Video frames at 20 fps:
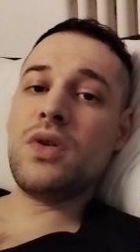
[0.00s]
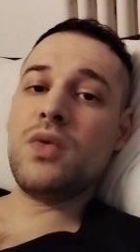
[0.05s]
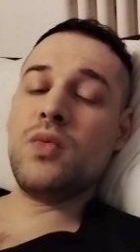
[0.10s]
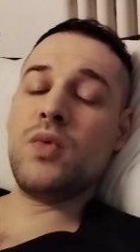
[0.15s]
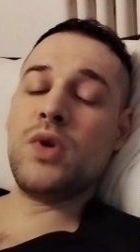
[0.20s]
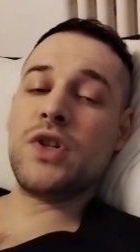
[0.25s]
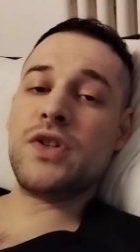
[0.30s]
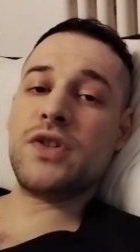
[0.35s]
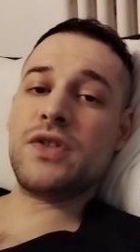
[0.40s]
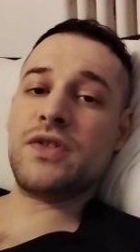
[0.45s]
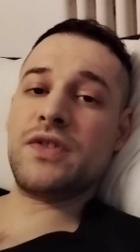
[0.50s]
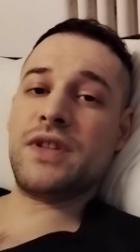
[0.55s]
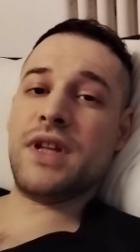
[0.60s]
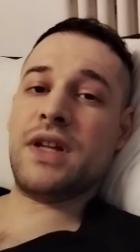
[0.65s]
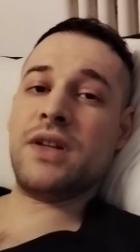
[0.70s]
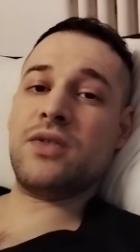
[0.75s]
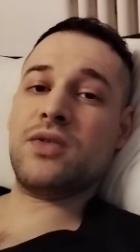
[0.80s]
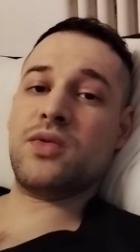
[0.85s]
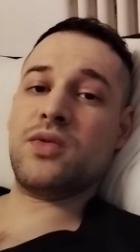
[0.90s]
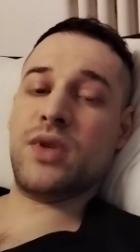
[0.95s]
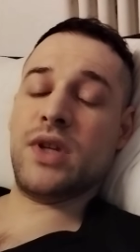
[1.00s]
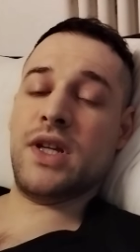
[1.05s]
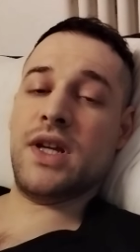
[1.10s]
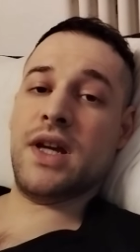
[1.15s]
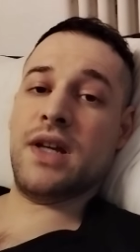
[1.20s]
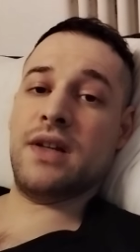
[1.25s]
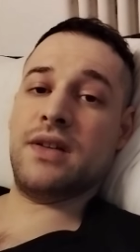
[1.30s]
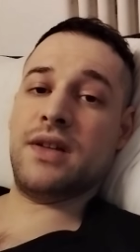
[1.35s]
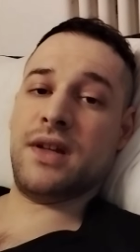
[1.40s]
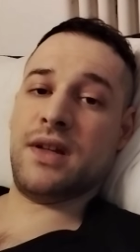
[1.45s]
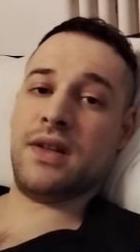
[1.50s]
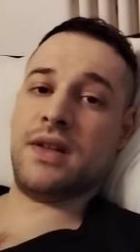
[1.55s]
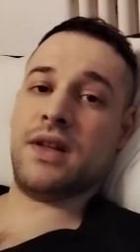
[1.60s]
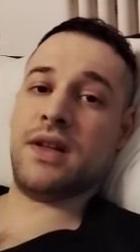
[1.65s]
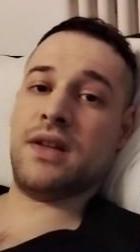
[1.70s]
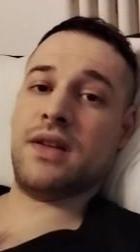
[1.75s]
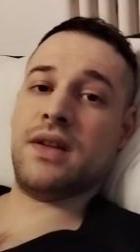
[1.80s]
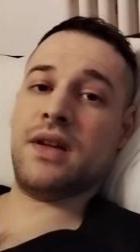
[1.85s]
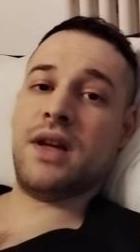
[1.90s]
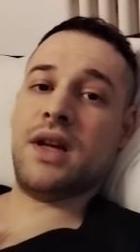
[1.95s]
which is then creating
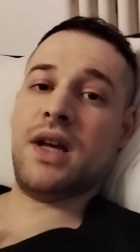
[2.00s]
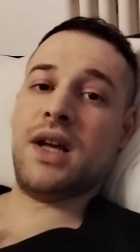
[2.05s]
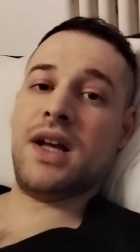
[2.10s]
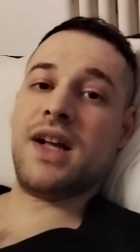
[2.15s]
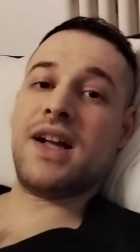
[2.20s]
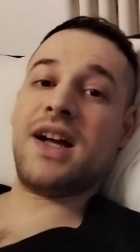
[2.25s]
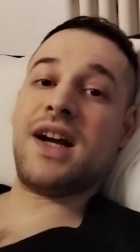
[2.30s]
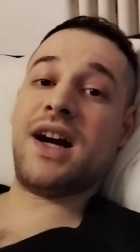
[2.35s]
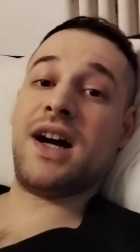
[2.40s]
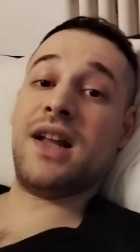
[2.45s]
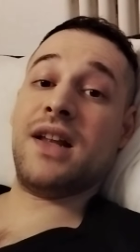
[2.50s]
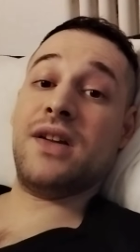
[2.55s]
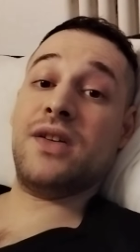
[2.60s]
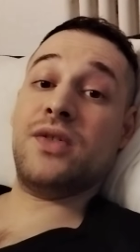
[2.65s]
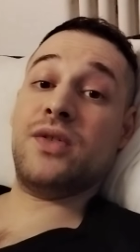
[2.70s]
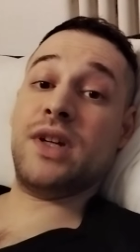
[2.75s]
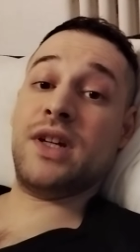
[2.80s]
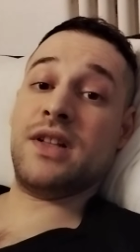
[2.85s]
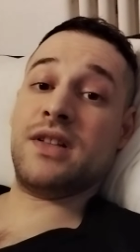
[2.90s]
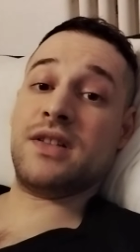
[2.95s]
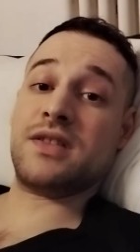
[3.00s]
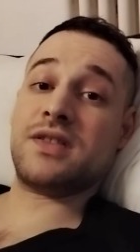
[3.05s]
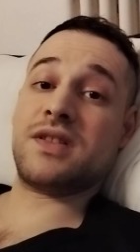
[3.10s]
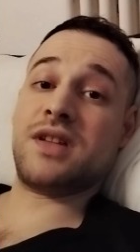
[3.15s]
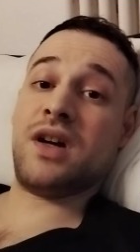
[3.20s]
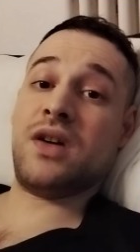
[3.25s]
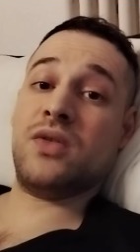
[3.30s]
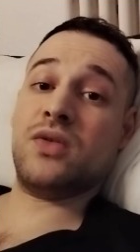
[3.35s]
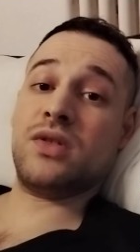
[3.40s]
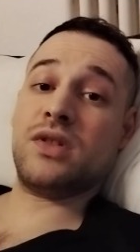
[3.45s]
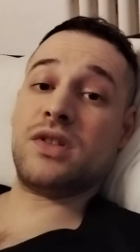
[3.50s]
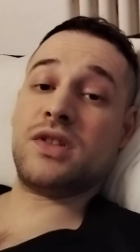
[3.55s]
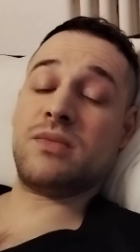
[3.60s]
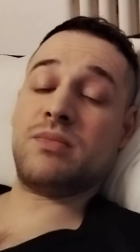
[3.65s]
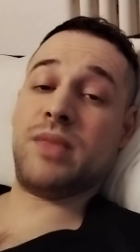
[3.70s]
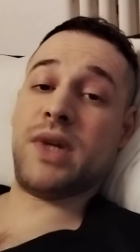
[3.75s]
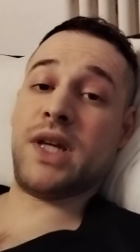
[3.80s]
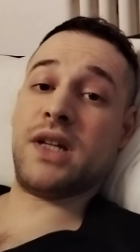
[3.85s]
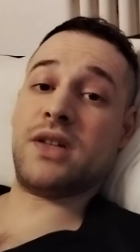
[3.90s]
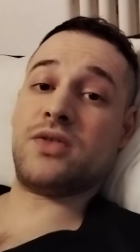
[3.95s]
that color and sound
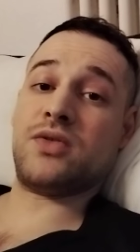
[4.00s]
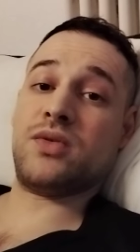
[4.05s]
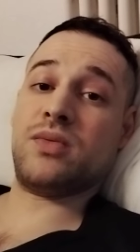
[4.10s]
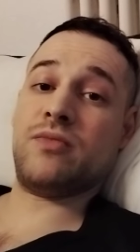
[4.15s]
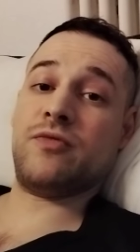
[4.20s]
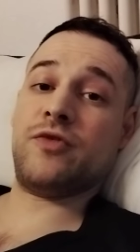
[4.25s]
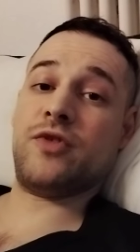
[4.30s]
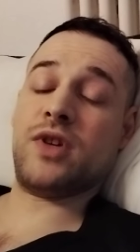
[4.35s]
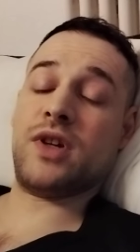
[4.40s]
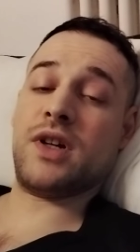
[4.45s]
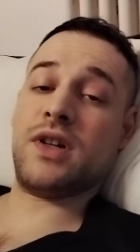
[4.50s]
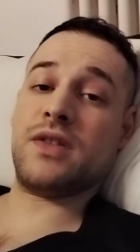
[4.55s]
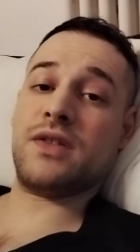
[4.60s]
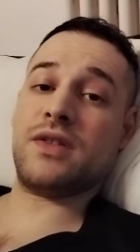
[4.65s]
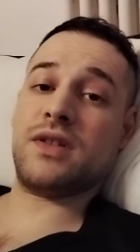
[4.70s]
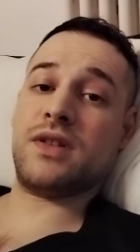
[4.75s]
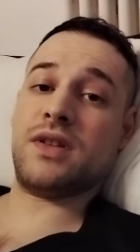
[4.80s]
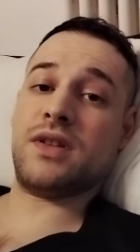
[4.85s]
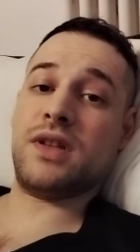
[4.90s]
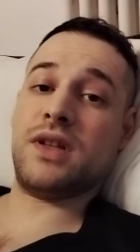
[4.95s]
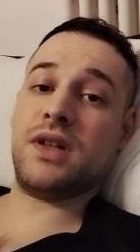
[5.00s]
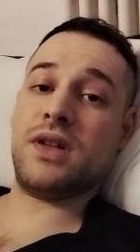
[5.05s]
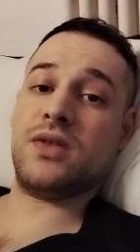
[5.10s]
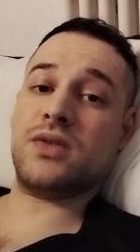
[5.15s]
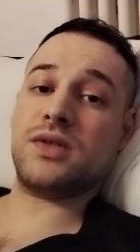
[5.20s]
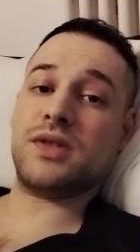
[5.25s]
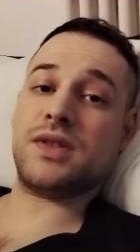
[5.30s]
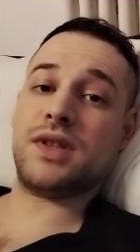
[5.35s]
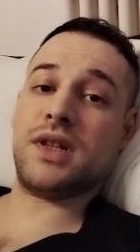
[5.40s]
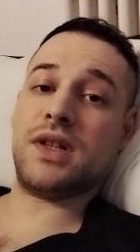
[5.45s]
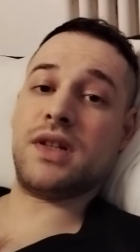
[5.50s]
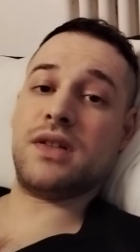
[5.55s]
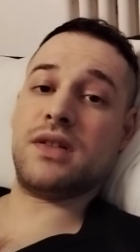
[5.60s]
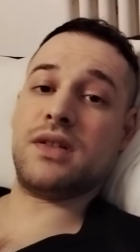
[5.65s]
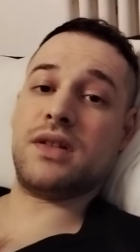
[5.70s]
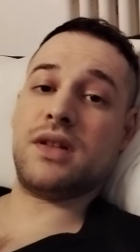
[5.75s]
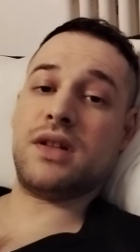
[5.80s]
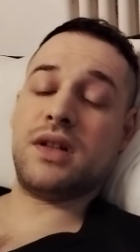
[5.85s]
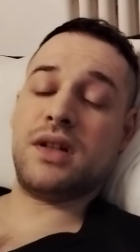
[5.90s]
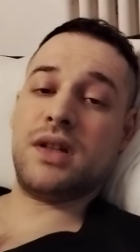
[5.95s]
spectrum for us in the outside
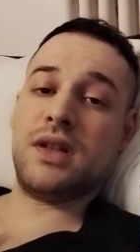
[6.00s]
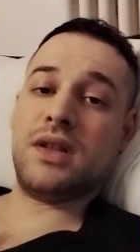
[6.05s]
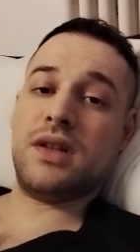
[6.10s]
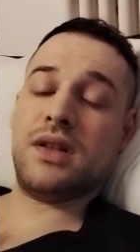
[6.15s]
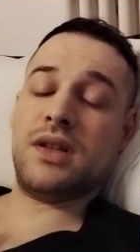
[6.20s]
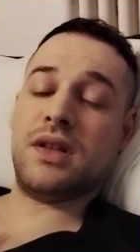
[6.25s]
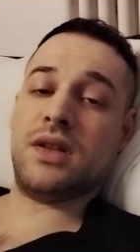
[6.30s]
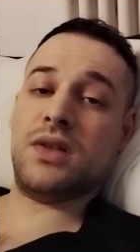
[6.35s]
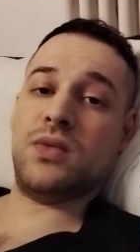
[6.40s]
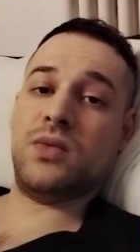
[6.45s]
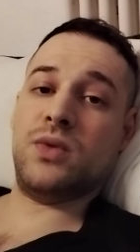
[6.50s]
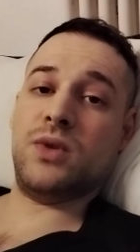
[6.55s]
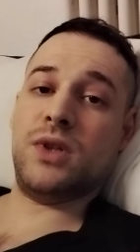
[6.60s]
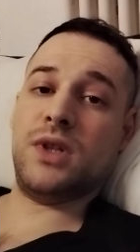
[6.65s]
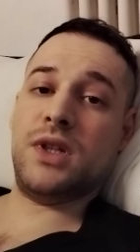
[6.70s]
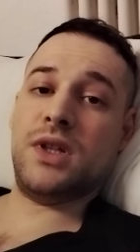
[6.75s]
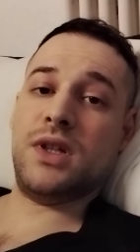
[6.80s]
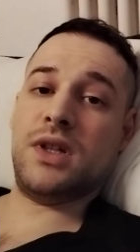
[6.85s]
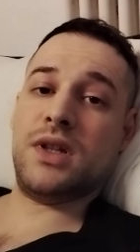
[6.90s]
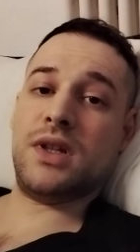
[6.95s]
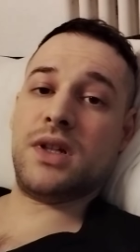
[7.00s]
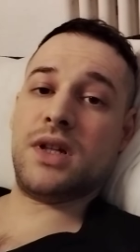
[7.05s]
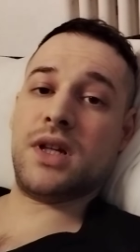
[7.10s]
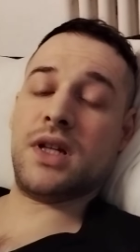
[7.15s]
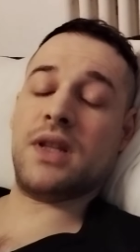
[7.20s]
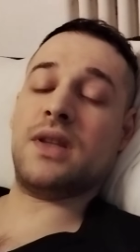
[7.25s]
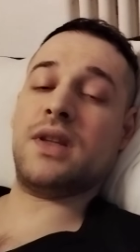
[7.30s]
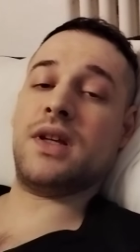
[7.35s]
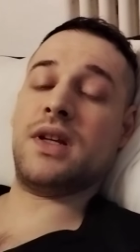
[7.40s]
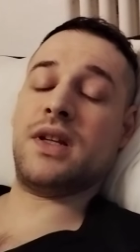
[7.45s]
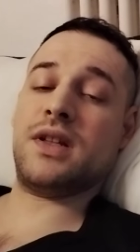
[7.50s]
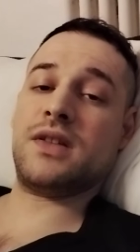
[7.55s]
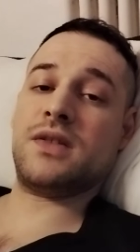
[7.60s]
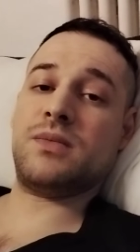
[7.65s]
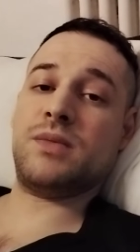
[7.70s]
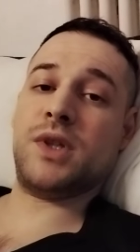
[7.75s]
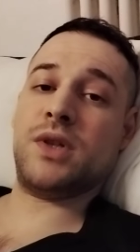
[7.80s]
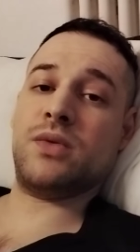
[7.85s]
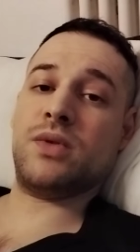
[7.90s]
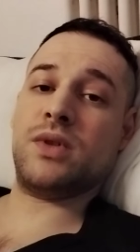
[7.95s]
that we can then
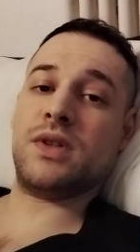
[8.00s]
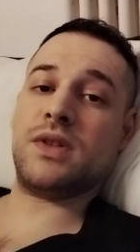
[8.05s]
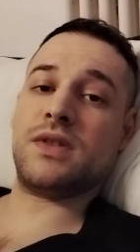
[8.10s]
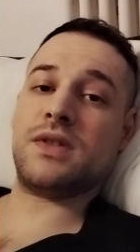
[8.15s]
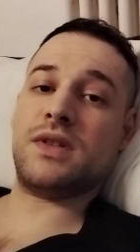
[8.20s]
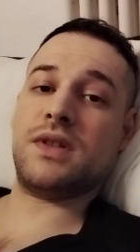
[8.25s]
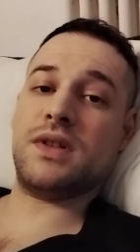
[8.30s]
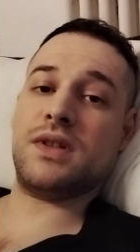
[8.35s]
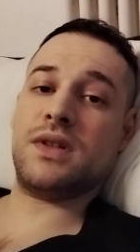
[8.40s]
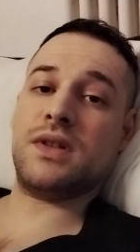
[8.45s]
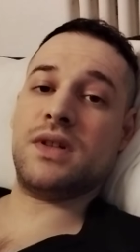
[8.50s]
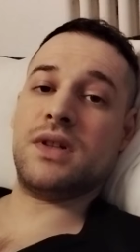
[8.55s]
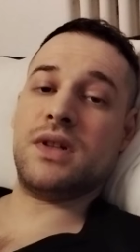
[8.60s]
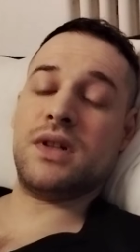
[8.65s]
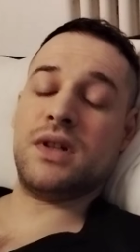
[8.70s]
experience here